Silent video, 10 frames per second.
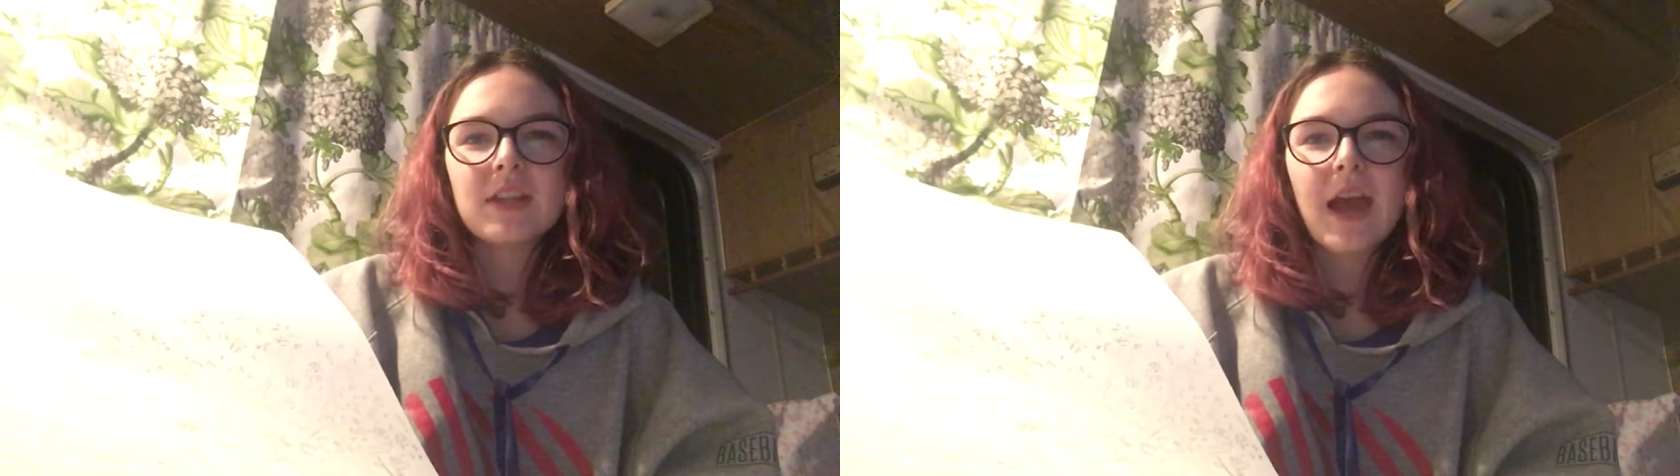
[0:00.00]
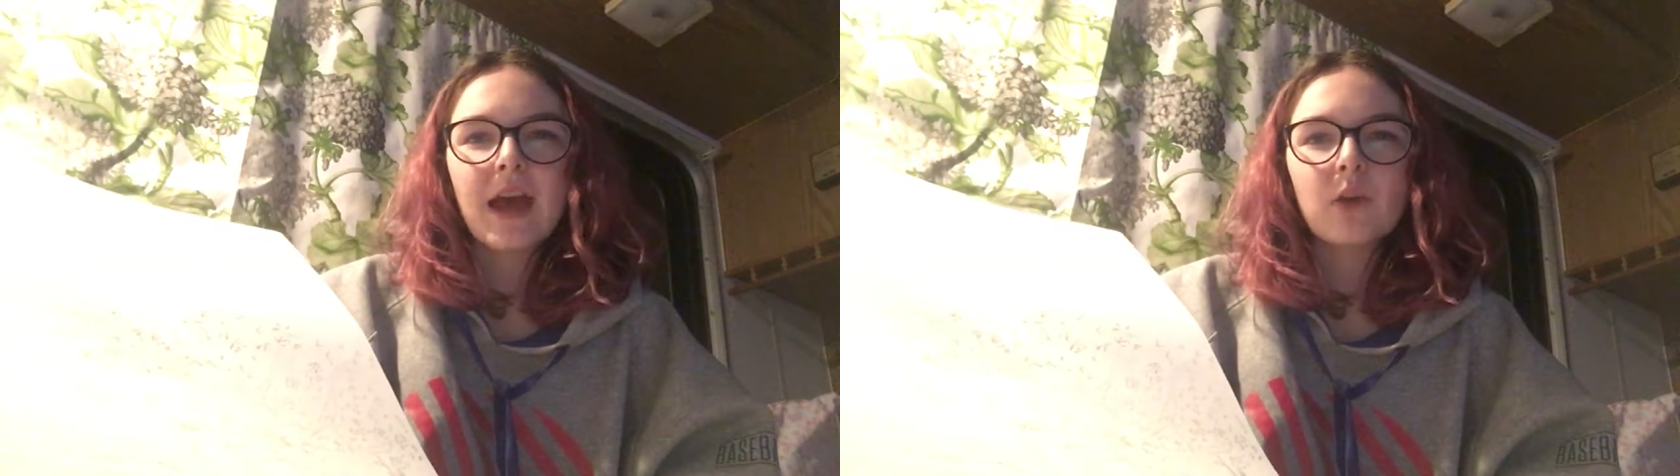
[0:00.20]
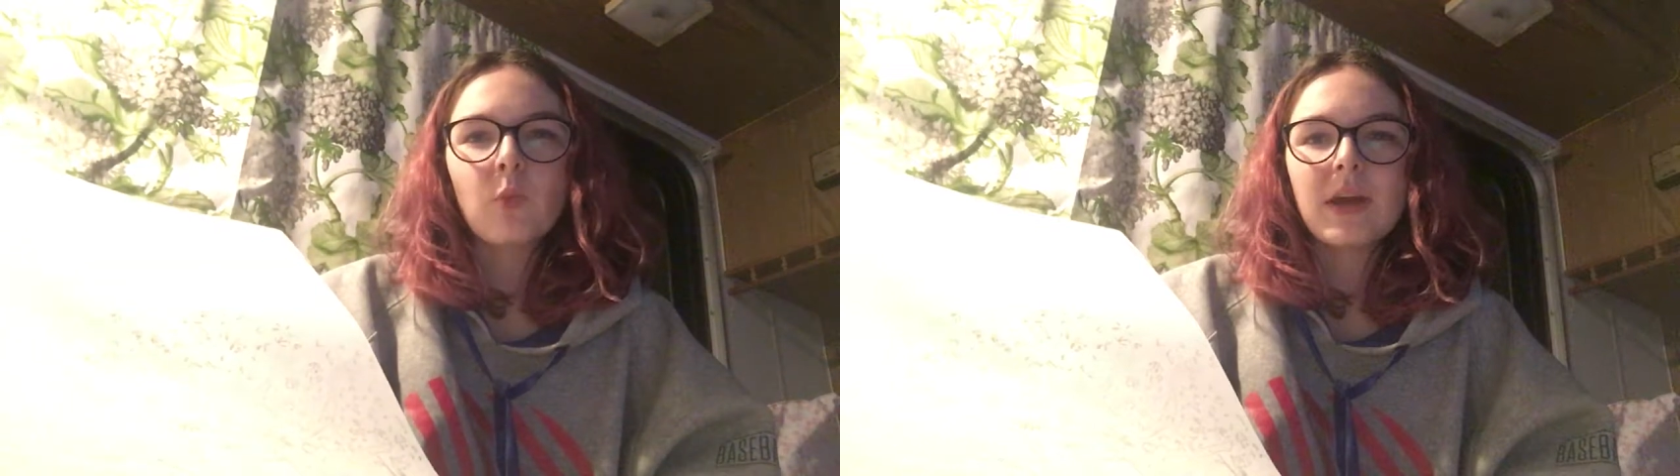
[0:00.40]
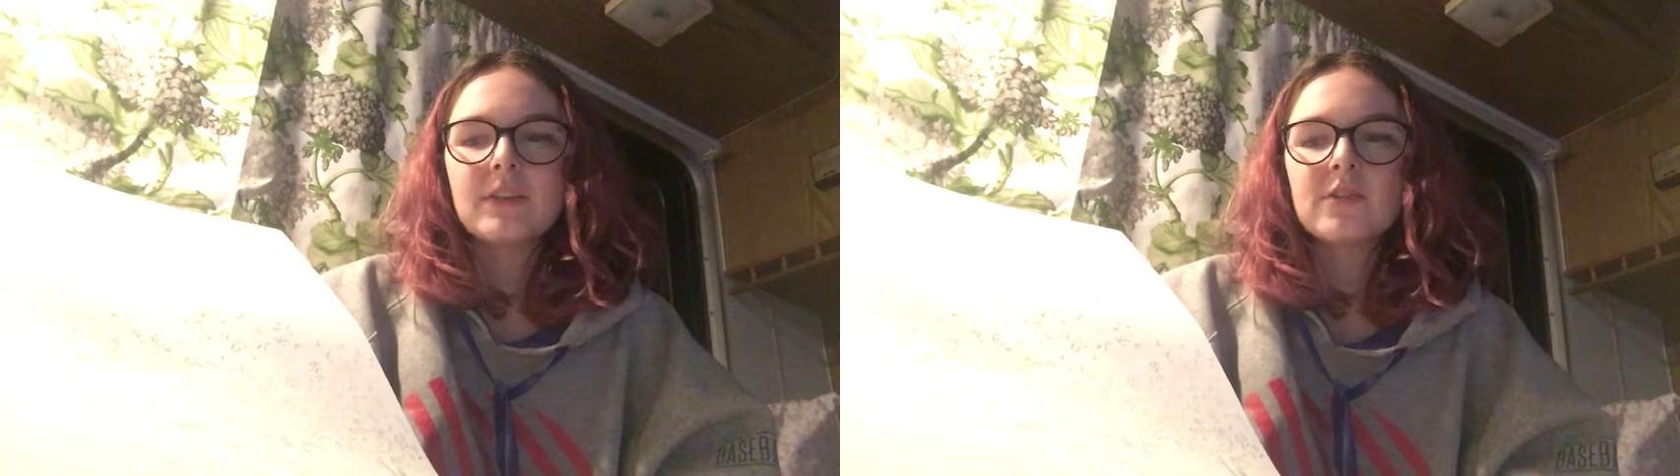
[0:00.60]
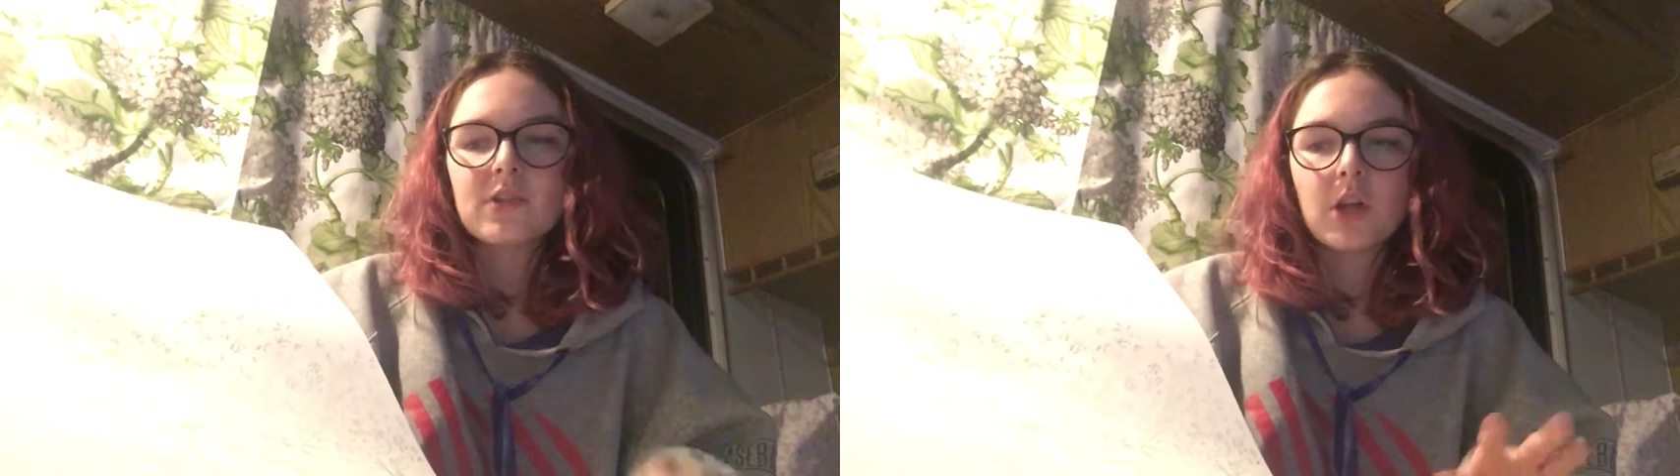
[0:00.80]
to add
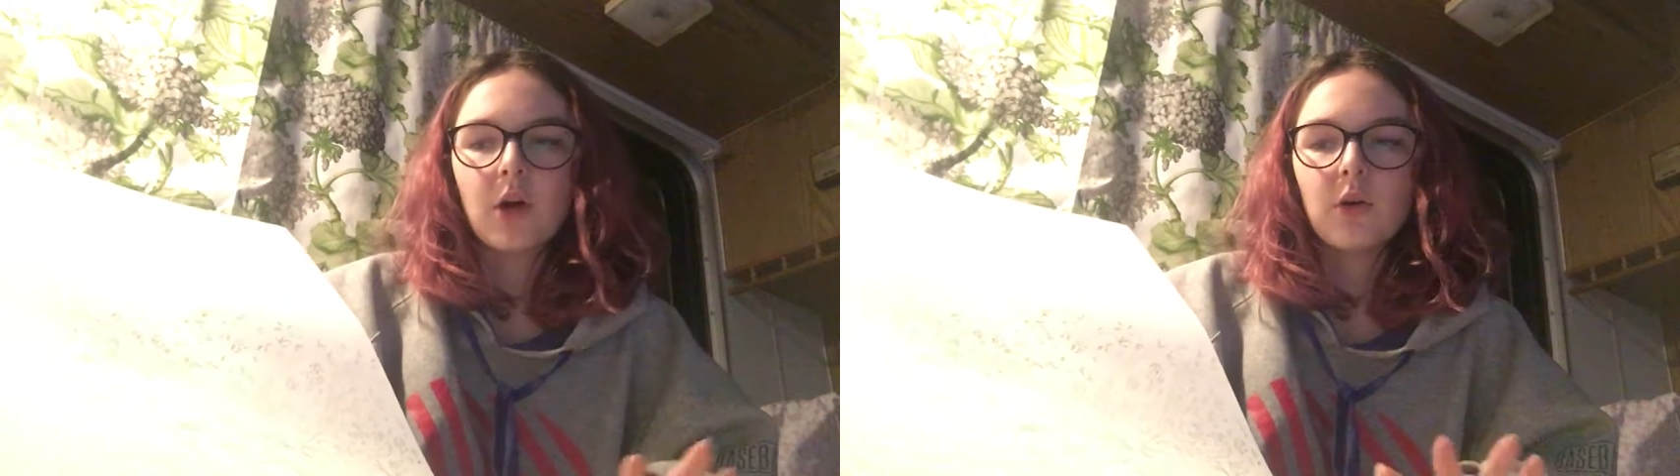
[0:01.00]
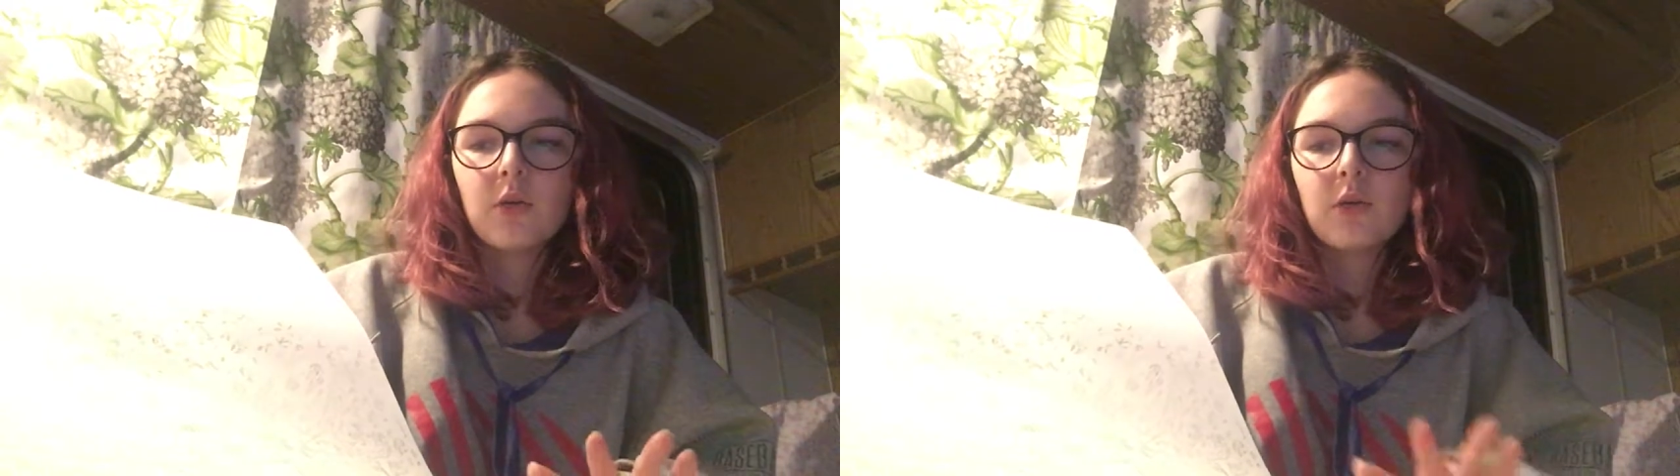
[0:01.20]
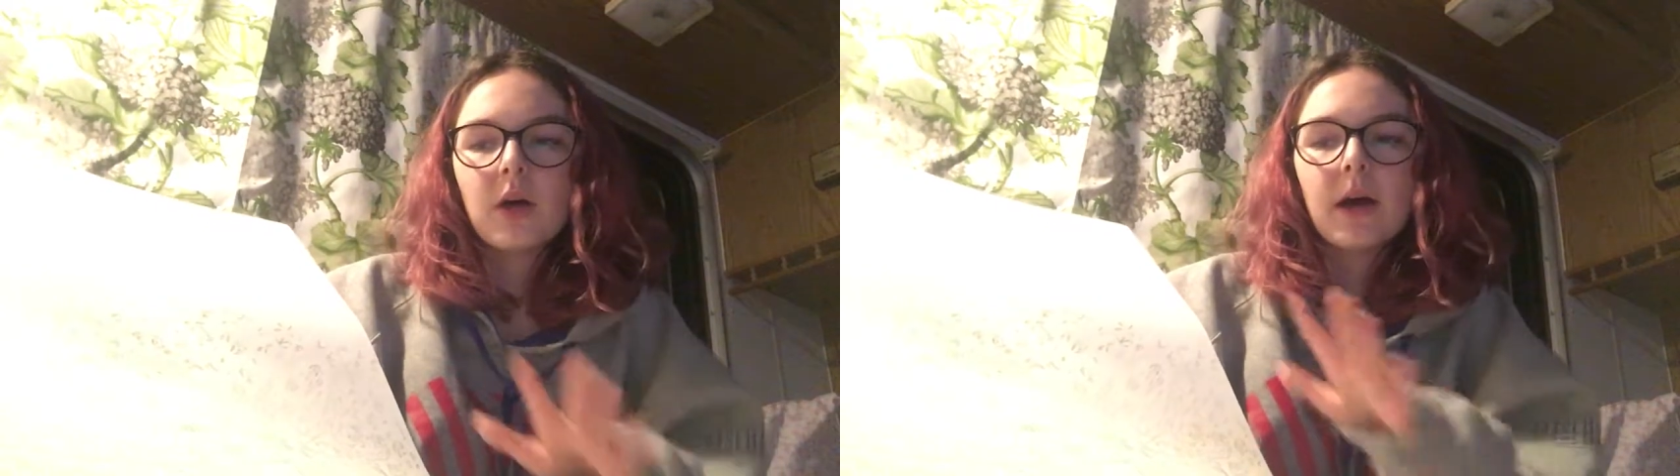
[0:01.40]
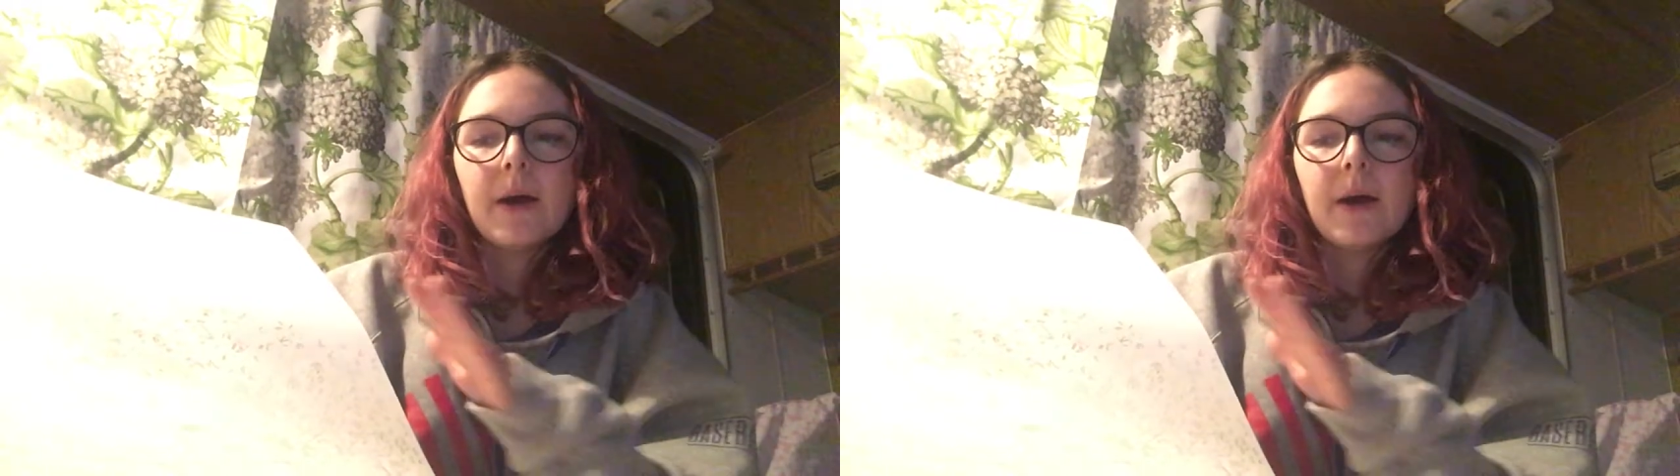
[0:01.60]
white snow